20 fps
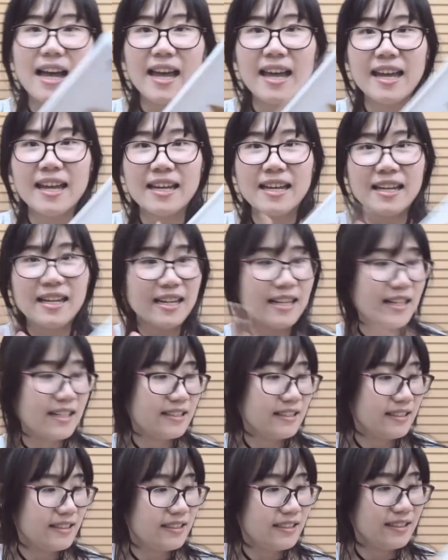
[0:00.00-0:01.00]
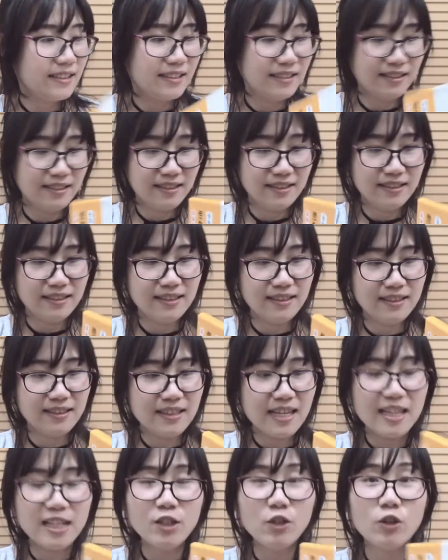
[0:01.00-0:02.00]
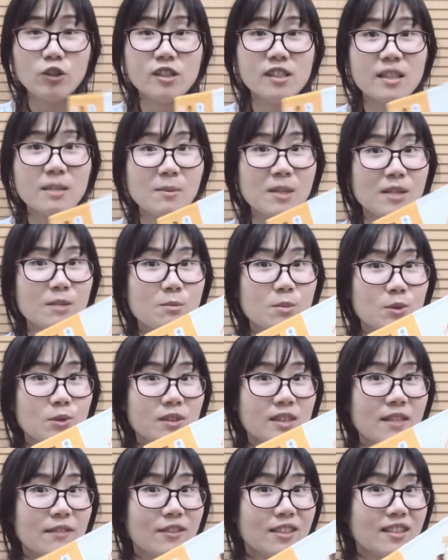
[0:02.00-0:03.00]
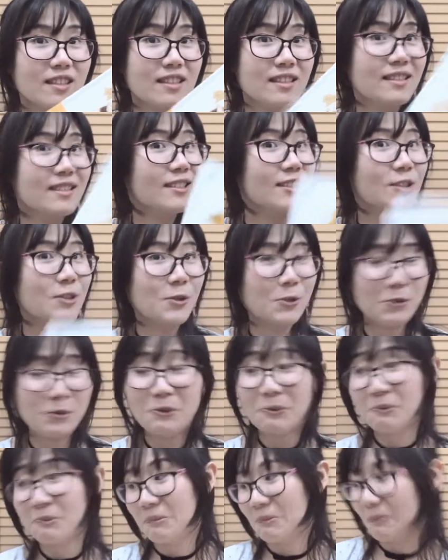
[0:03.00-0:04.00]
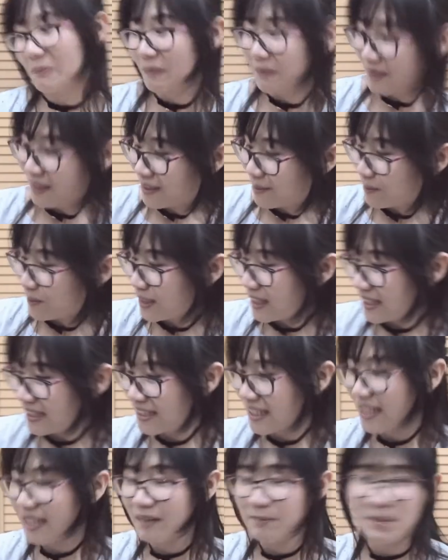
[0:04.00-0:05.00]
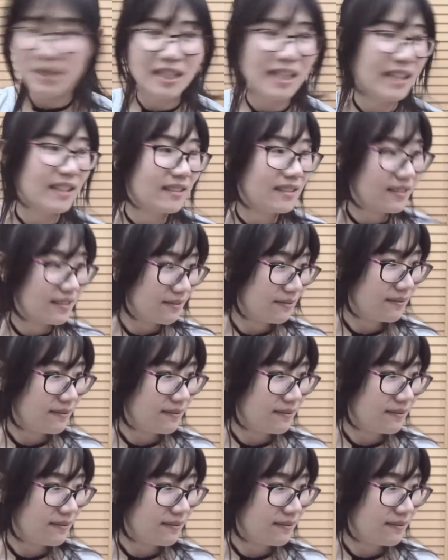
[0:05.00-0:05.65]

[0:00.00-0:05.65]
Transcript: And I did order some other books after this, so, but that's gonna be like